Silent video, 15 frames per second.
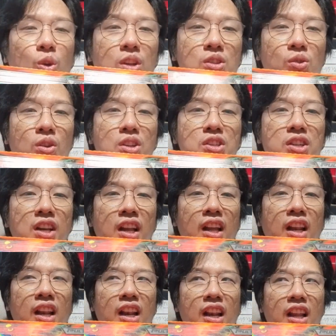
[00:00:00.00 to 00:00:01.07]
to its
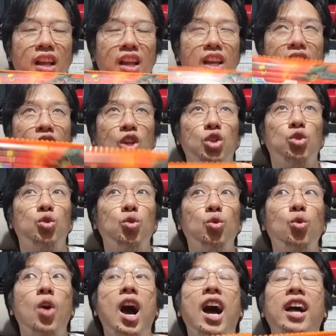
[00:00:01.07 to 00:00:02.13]
original
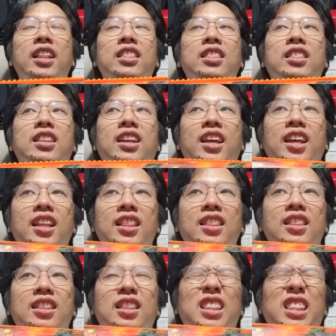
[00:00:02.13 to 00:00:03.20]
200-ish